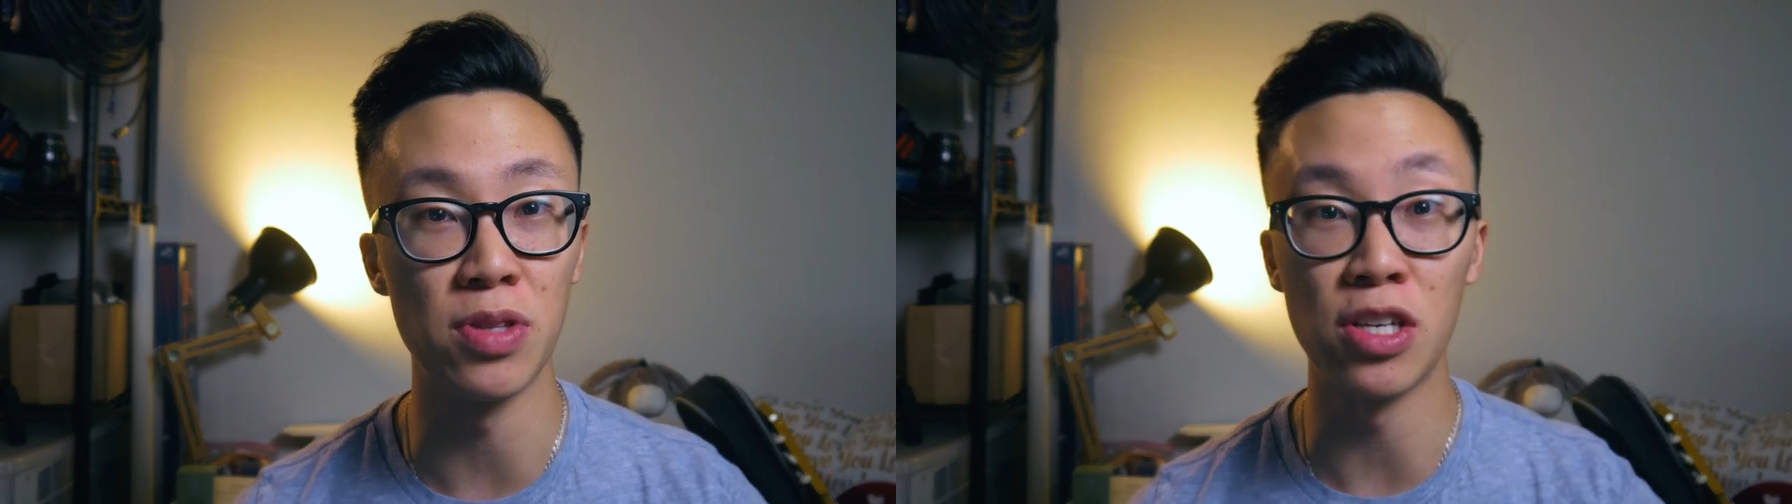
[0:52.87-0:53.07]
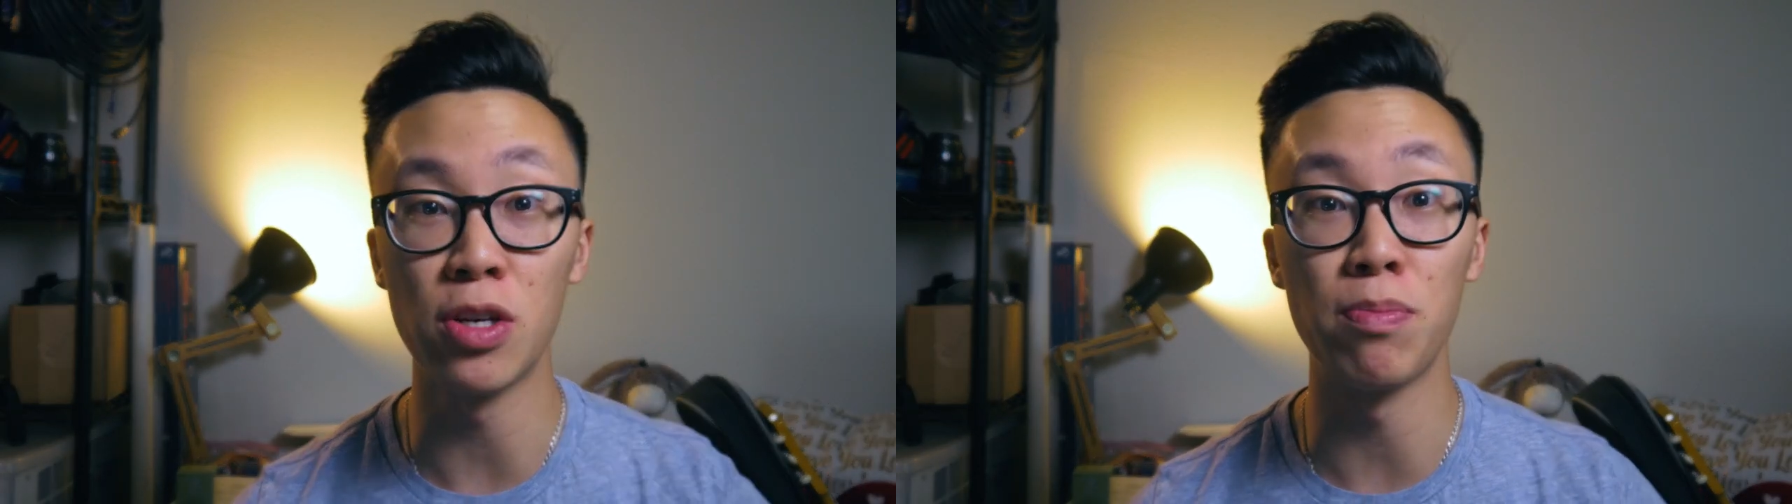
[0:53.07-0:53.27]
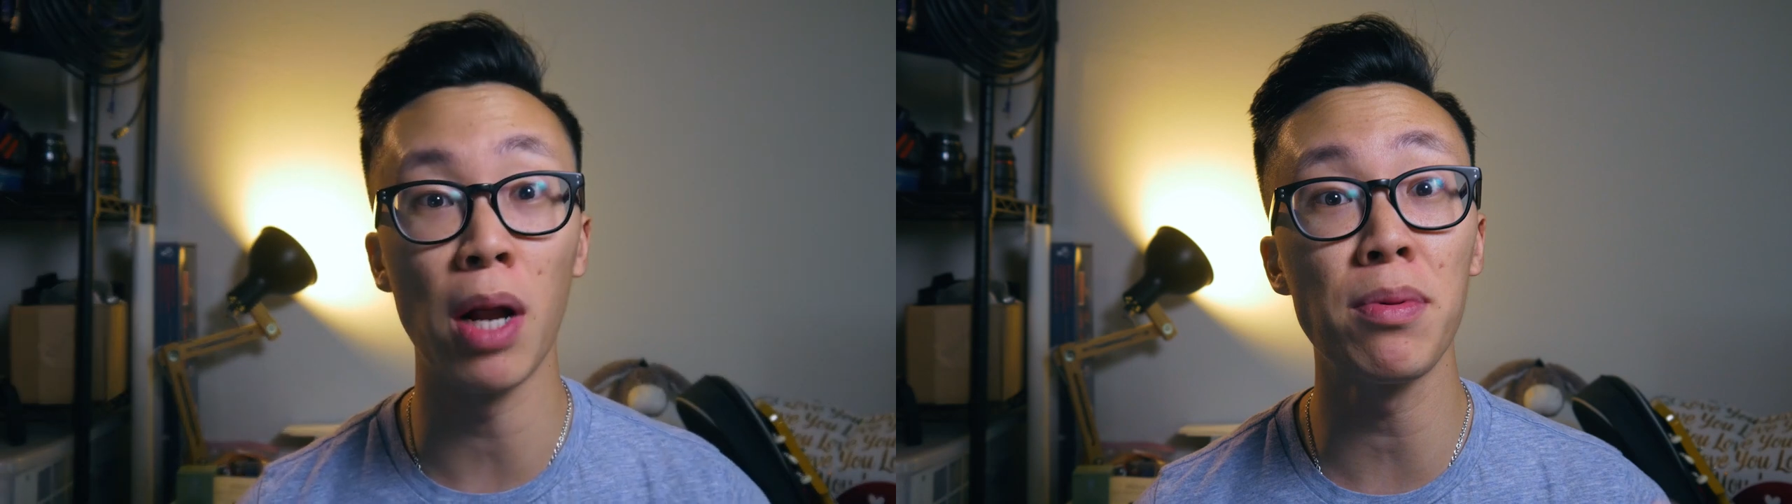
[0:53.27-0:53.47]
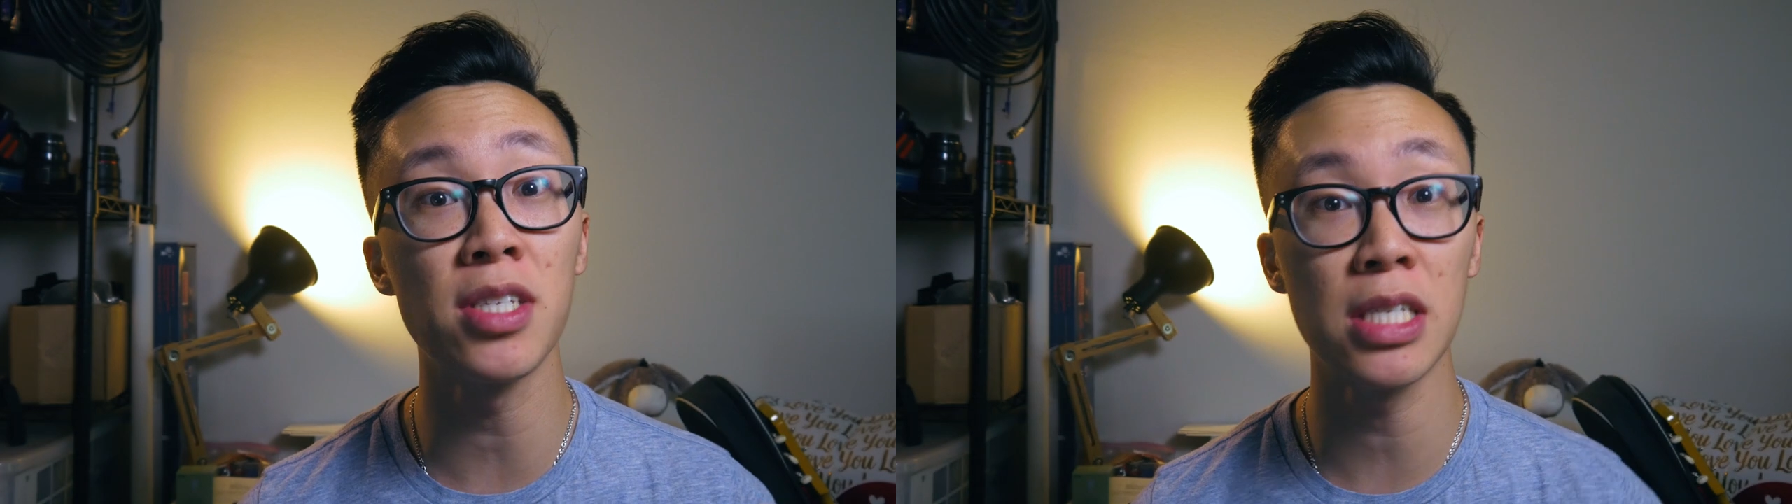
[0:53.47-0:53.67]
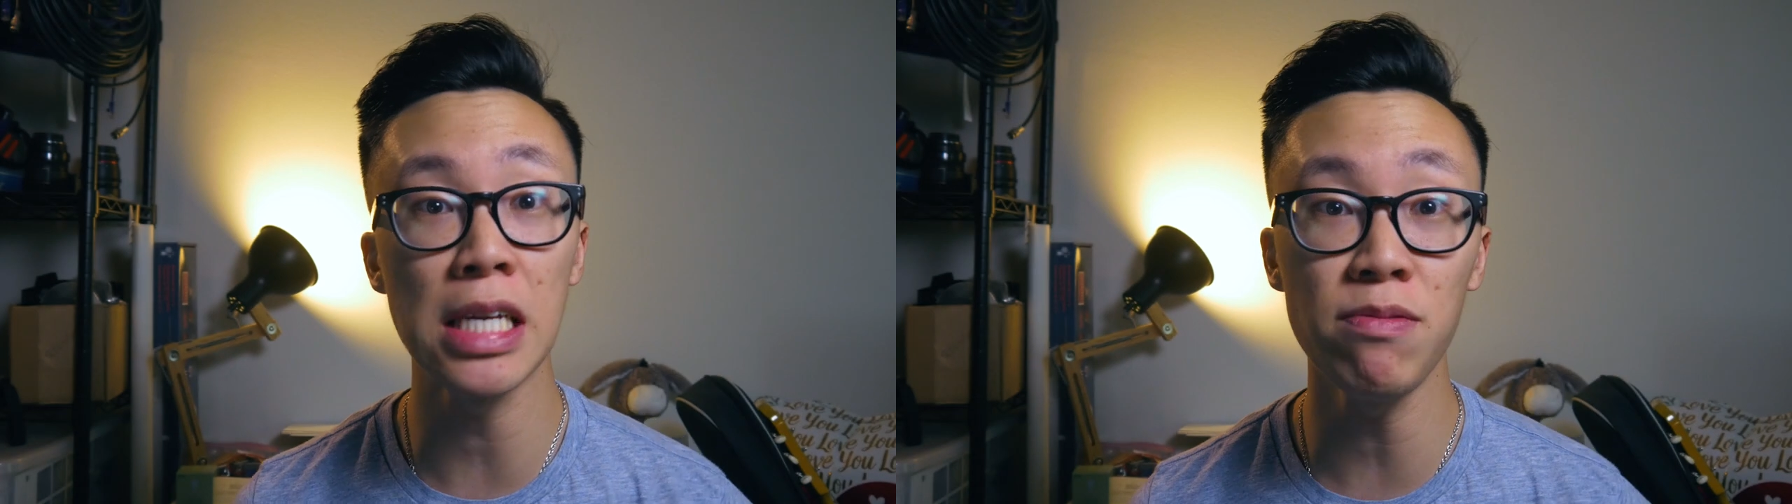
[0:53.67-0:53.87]
then you can probably
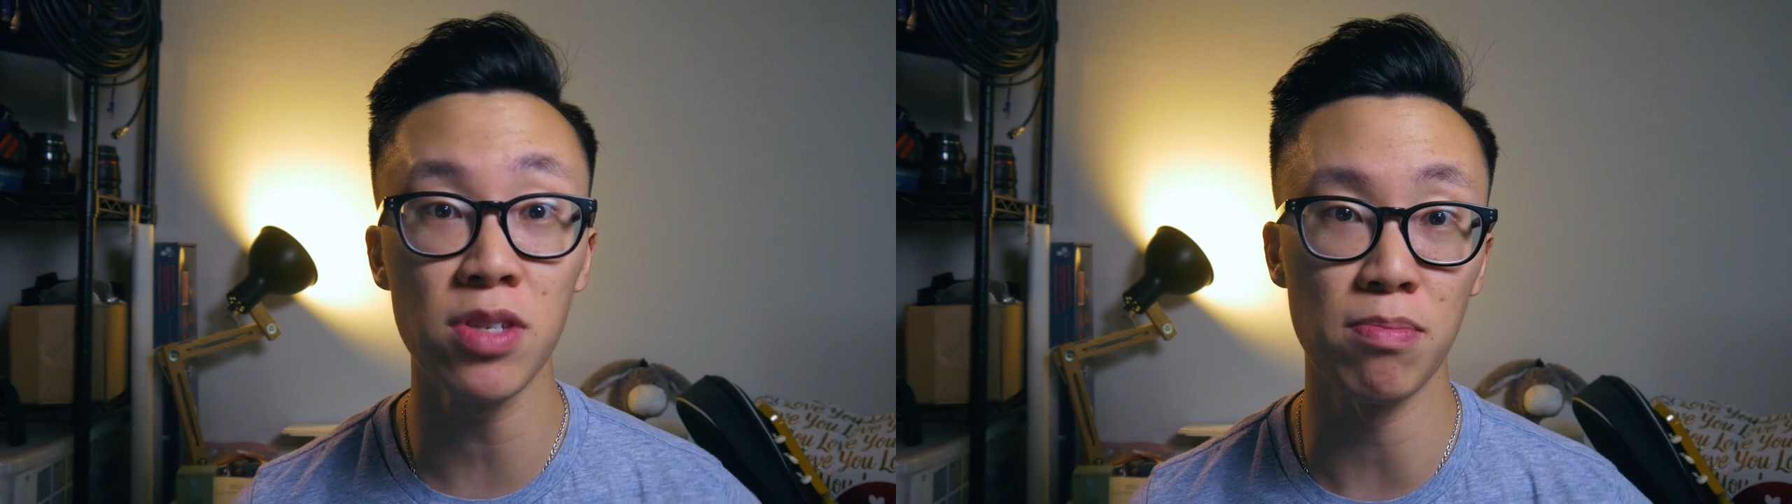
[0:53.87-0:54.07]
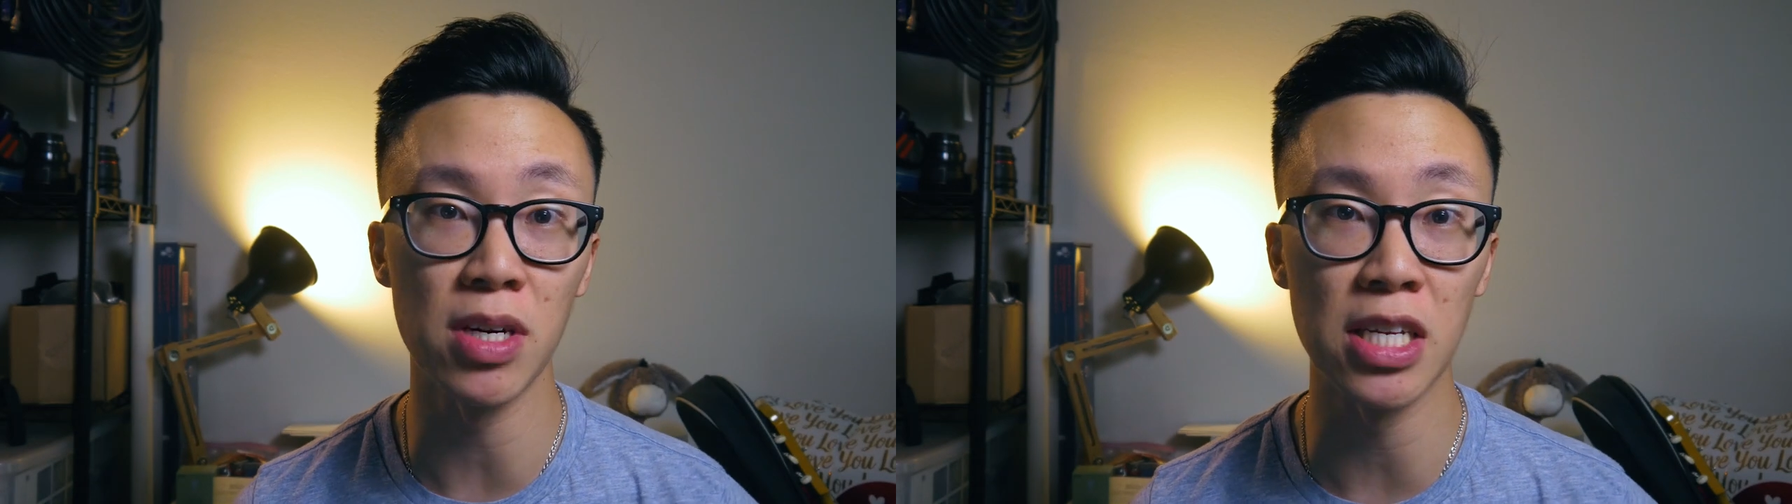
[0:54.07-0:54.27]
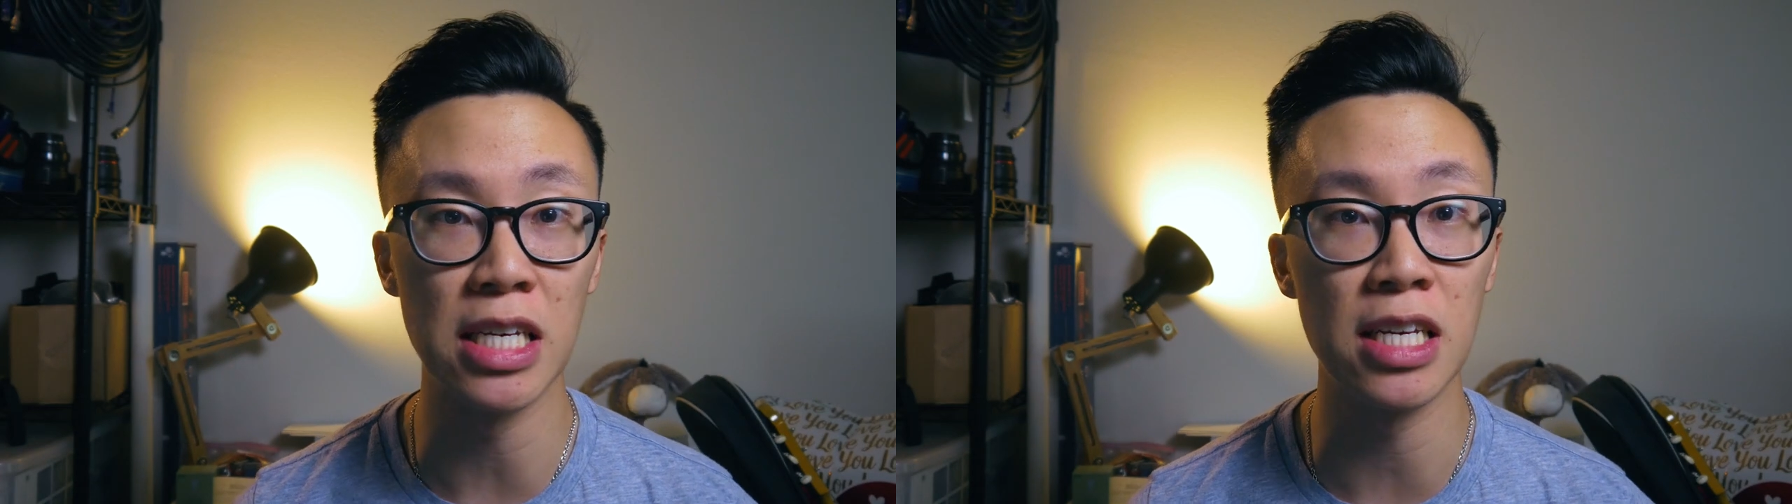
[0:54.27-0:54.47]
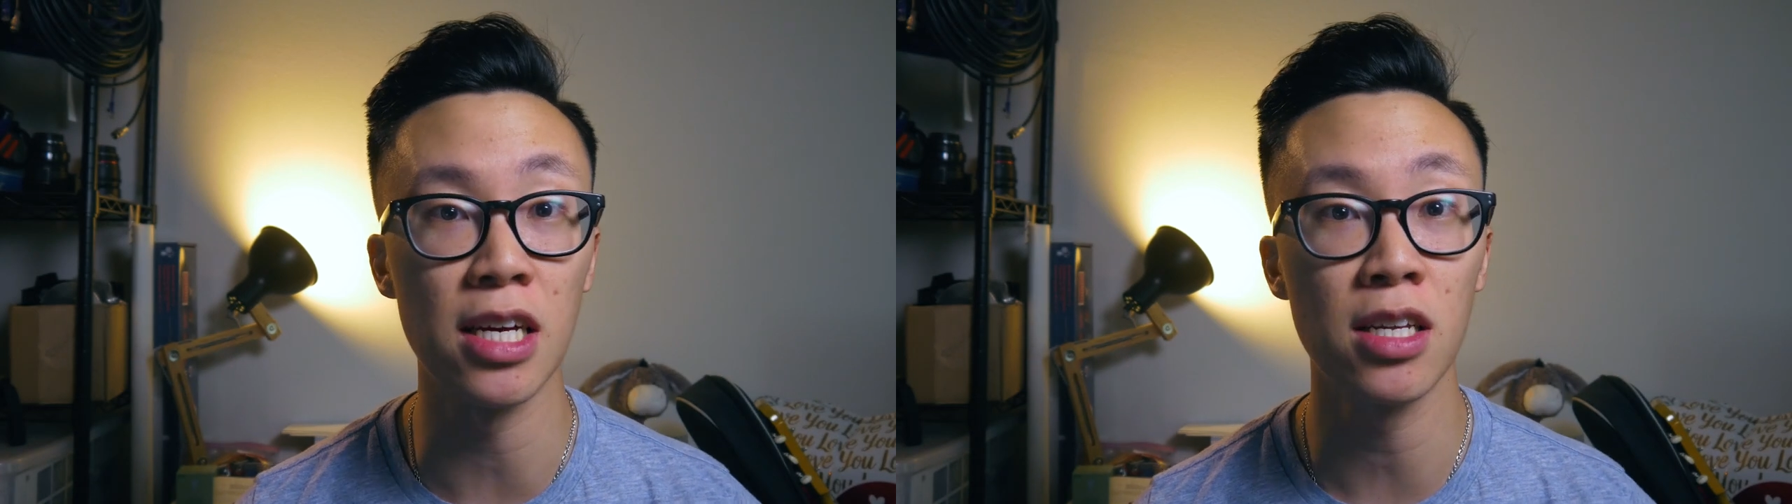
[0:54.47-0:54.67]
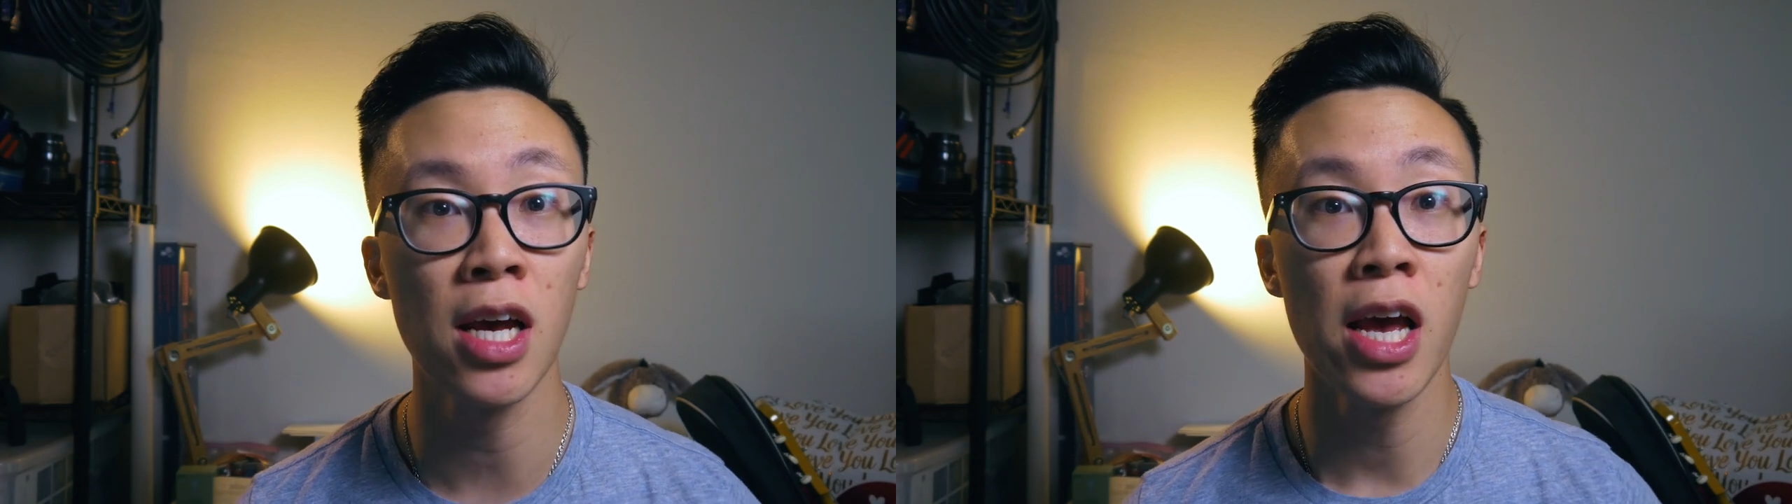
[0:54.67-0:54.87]
save some money and
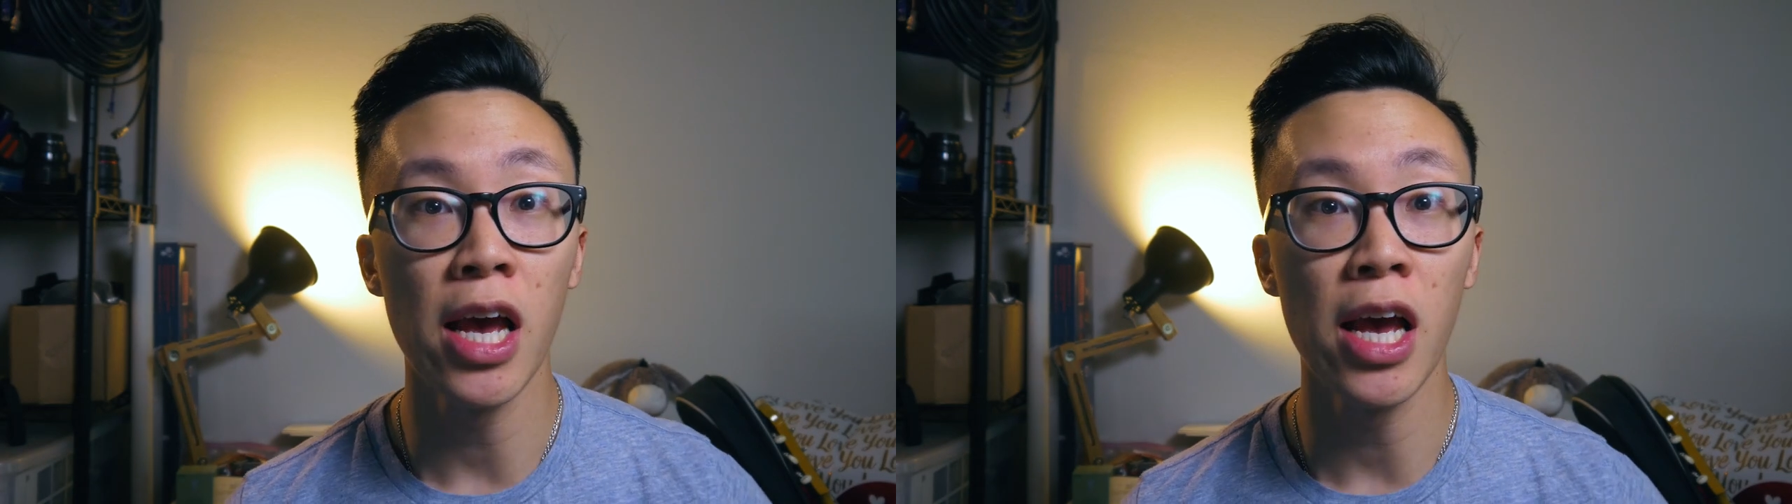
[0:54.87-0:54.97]
get